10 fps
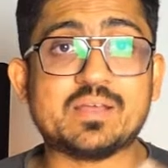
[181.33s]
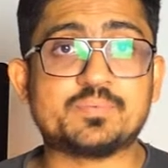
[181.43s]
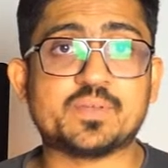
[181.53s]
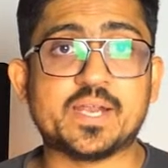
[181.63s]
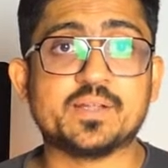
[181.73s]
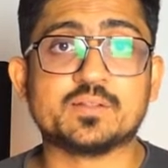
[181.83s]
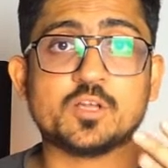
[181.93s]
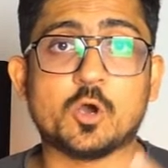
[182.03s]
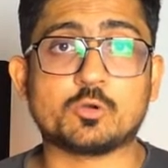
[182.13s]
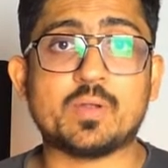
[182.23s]
my website,
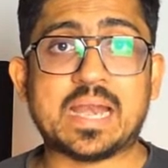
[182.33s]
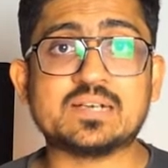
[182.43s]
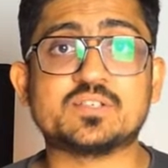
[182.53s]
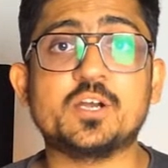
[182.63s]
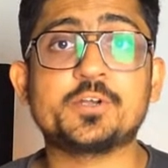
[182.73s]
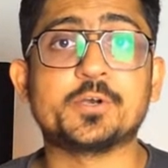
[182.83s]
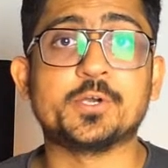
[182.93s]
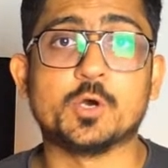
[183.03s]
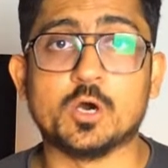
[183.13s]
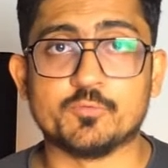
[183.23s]
the auto ads are
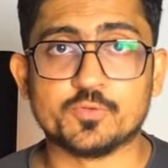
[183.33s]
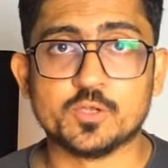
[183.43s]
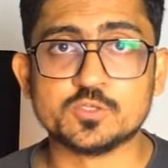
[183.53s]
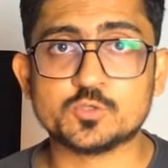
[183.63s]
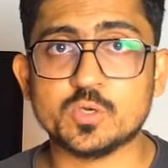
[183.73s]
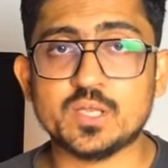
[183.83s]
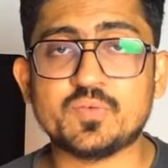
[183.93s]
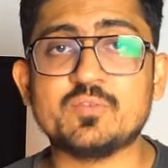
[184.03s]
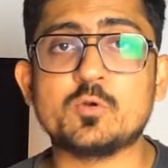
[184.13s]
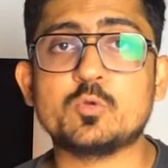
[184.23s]
turned off. So
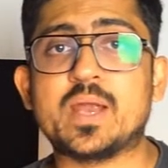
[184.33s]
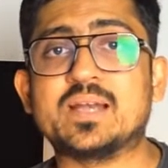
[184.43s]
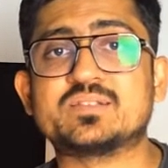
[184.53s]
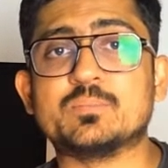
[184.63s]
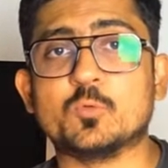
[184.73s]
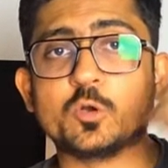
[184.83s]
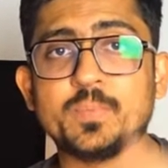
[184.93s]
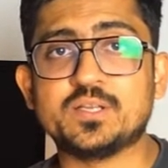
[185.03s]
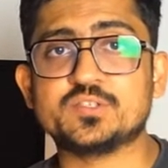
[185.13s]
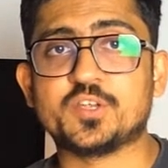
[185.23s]
if I want to add some more
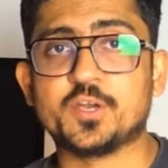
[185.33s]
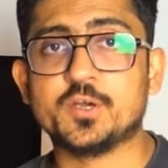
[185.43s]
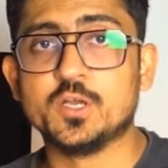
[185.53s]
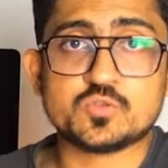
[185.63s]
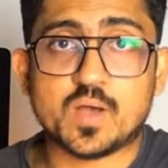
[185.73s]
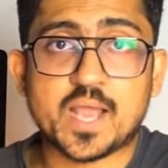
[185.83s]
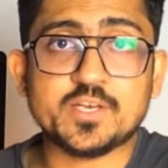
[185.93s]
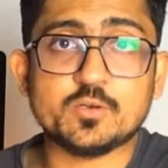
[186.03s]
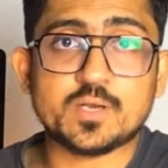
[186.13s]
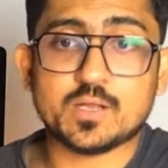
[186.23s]
pages here, so I
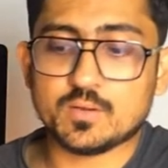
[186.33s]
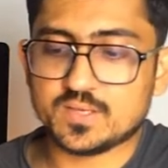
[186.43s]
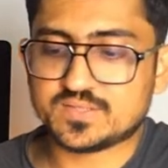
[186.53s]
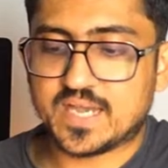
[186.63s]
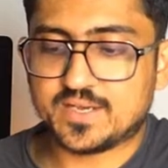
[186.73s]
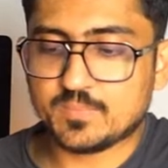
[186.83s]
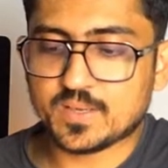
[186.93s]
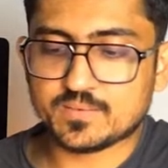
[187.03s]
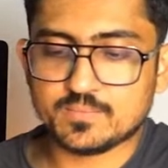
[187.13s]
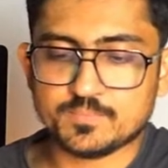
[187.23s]
need to click on this edit
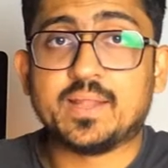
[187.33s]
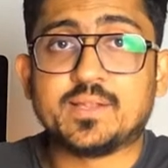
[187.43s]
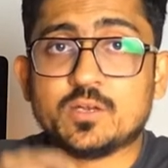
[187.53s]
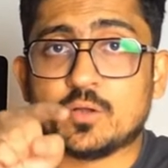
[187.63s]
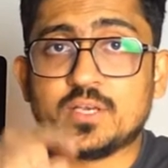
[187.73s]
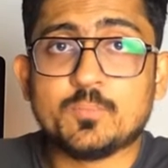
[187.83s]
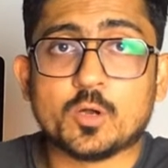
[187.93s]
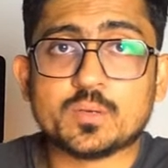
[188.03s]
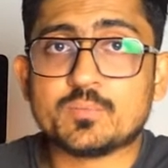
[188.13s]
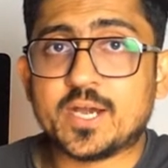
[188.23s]
button, and then on the
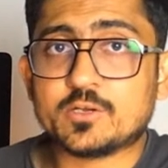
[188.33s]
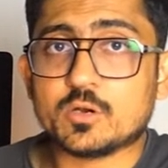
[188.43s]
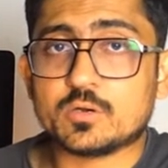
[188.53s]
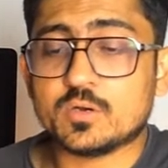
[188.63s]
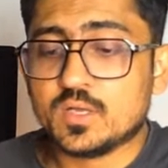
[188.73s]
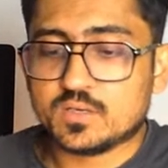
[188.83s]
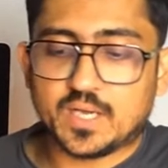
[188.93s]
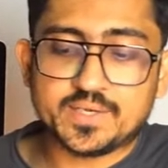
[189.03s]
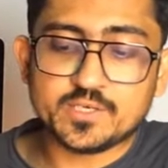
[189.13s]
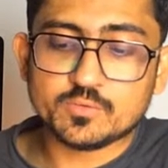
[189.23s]
bottom right corner,
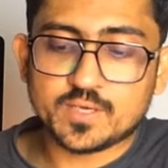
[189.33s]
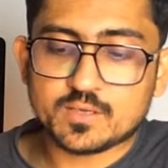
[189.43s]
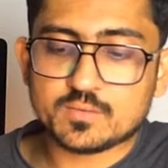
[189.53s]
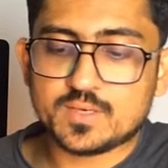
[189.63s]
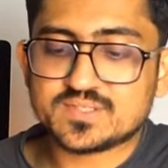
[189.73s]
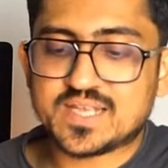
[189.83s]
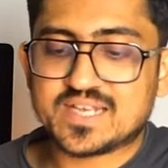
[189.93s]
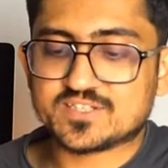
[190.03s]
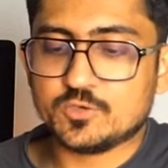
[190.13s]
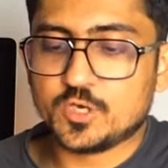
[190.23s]
I need to click on this
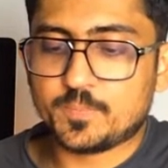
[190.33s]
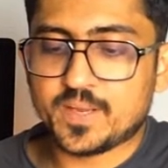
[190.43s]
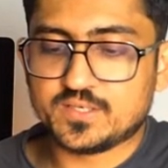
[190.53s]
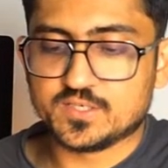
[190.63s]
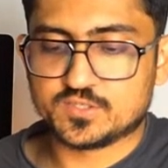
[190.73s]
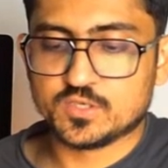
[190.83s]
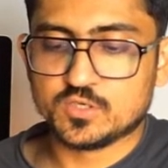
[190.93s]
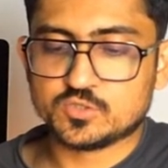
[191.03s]
excluded pages.